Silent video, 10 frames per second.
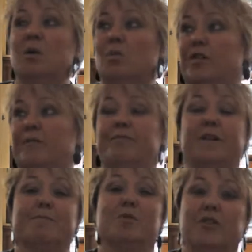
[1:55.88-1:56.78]

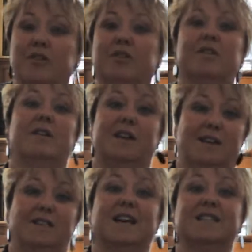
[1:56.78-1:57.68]
Their mother
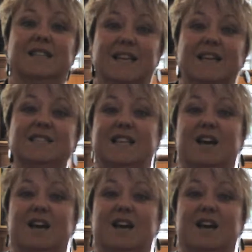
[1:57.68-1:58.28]
is isolated,